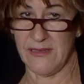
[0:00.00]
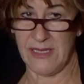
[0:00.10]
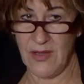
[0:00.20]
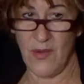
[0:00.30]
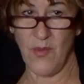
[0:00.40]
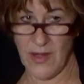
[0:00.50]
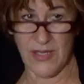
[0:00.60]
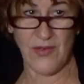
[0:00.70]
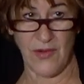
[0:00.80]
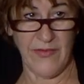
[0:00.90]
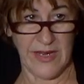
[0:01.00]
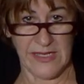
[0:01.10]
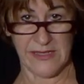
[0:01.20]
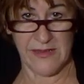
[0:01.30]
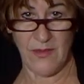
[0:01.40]
you know, we're control
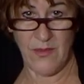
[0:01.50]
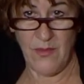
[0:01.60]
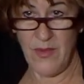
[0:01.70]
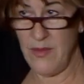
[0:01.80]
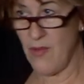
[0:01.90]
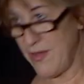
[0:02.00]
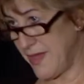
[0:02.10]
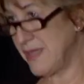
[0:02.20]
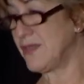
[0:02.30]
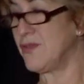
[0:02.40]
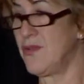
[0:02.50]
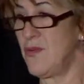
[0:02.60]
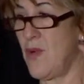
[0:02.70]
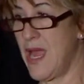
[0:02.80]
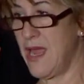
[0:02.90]
freaks we want things a
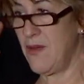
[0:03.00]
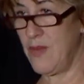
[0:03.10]
certain way.